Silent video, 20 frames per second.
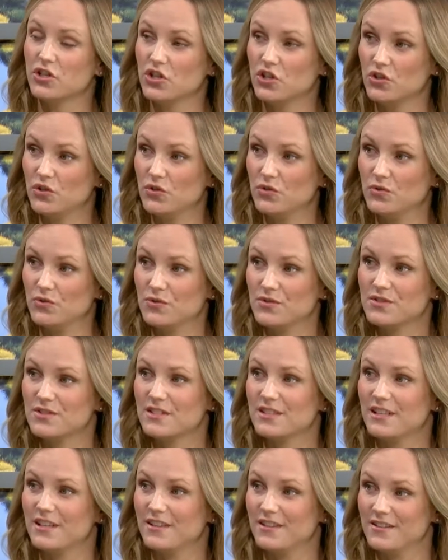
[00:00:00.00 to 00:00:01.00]

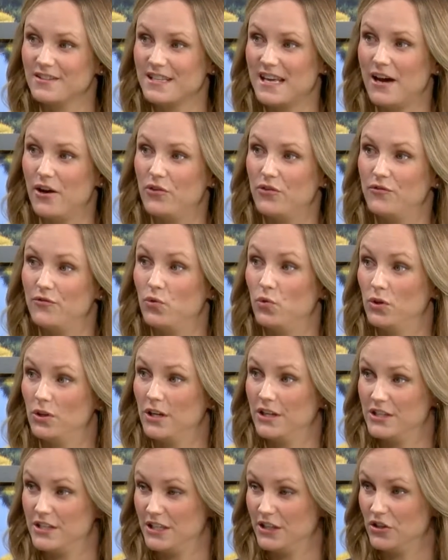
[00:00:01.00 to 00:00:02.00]
used in the South for
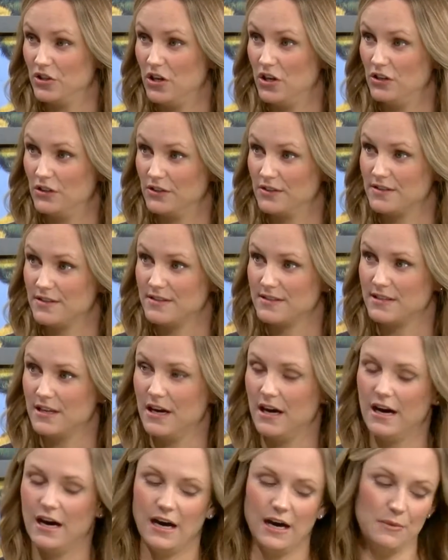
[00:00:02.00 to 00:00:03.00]
hunting dogs. Yes.
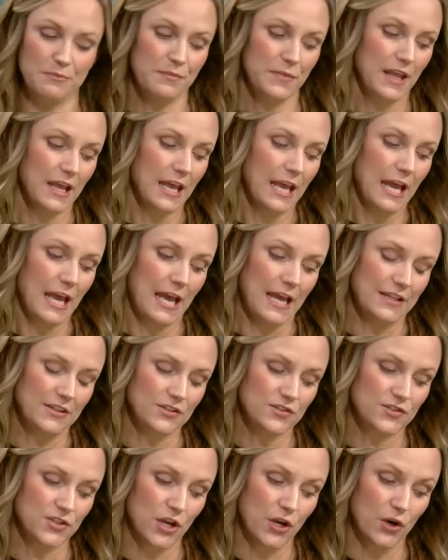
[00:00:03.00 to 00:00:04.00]
Mm -hmm. um,
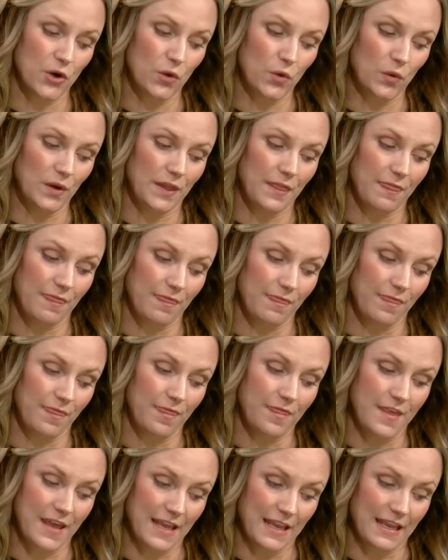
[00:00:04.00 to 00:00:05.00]
and so
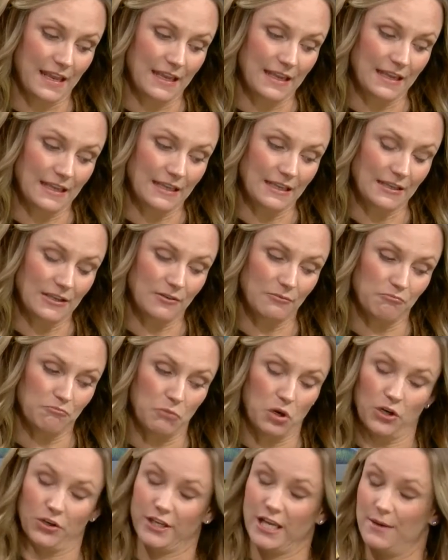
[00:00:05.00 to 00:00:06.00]
they
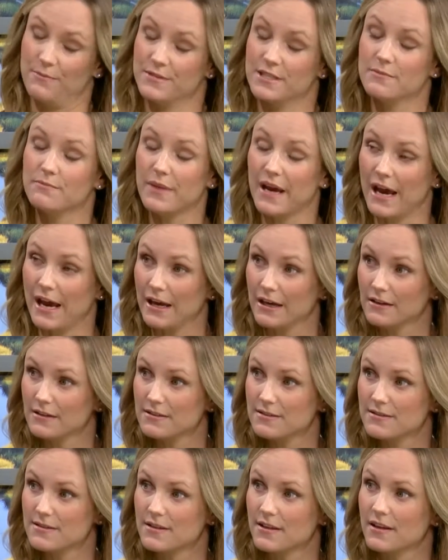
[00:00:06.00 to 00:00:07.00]
are kept in
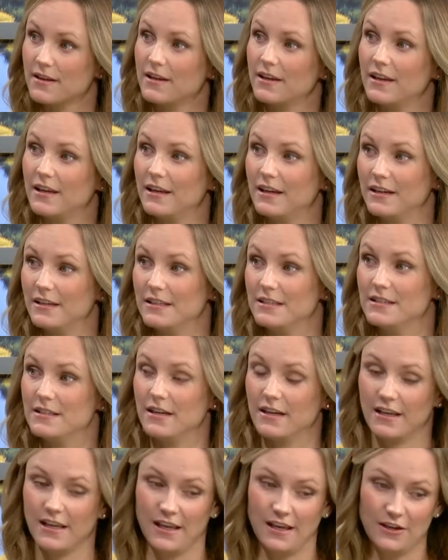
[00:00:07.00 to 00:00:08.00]
packs, and
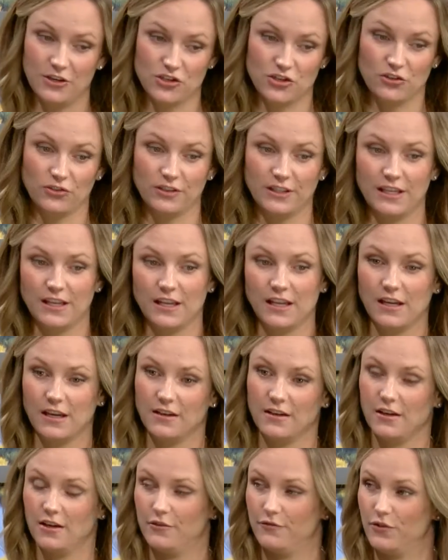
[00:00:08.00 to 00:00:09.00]
occasionally
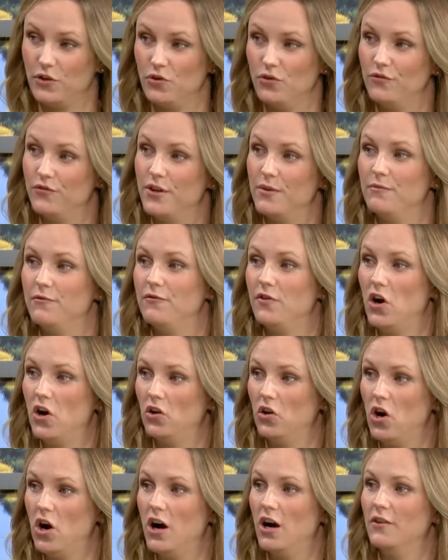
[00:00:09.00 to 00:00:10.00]
a few of them
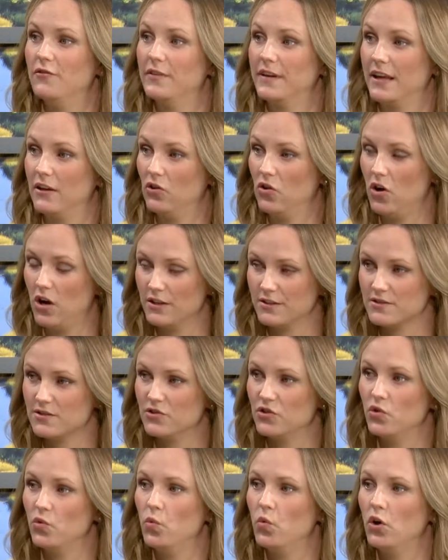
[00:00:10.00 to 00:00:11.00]
fall off, get lost
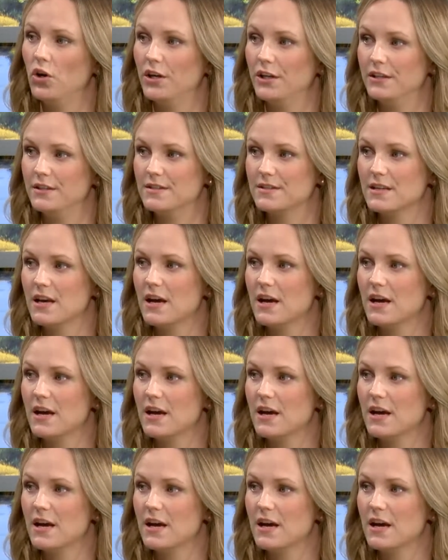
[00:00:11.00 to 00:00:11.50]
in the woods,